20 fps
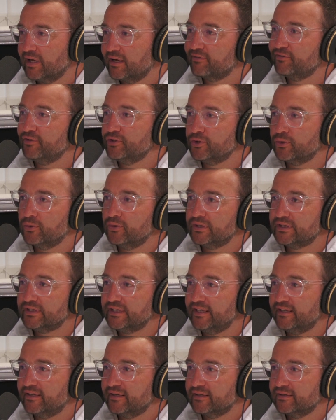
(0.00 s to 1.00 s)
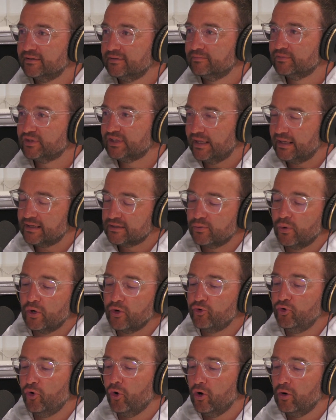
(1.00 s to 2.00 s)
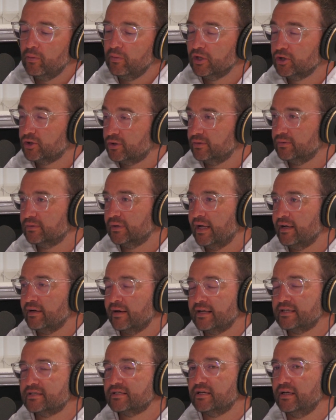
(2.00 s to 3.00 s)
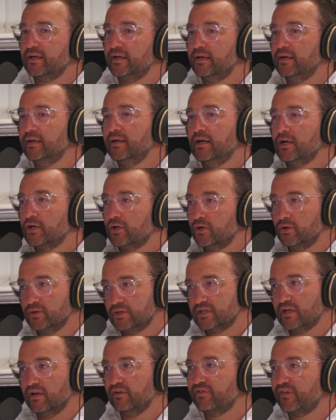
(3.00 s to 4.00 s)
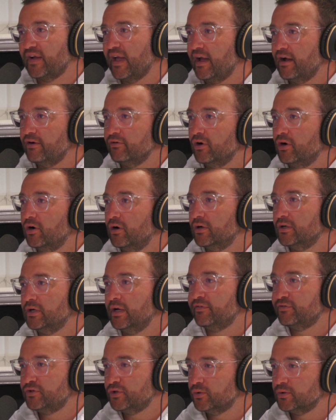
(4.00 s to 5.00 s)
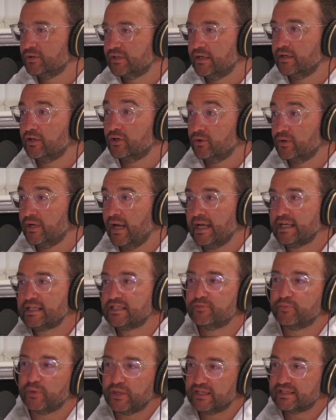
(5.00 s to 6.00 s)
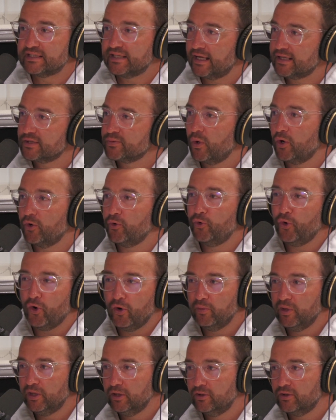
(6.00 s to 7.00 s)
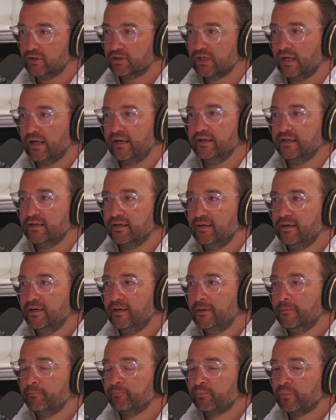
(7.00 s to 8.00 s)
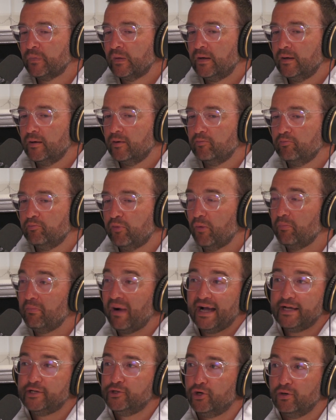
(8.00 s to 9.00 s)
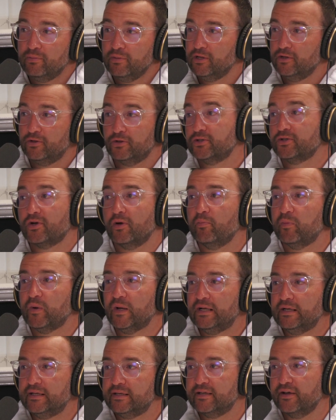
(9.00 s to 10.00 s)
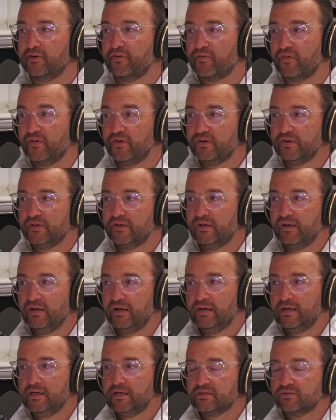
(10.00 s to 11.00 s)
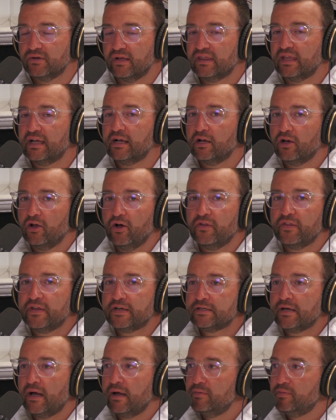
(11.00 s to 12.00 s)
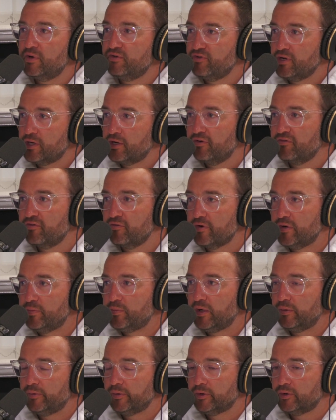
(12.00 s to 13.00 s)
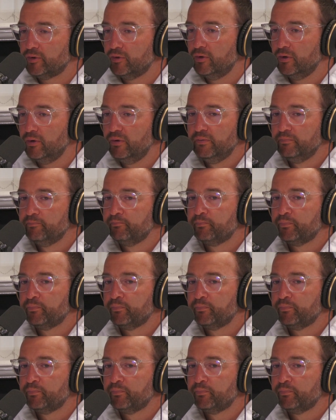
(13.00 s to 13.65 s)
like for Joe, isn't it? So that's what normal, let's say good self-care, or if Joe's in a good headspace, that's what normal looks like. But my normal looks completely different. So I think a lot of the time in recovery, people go,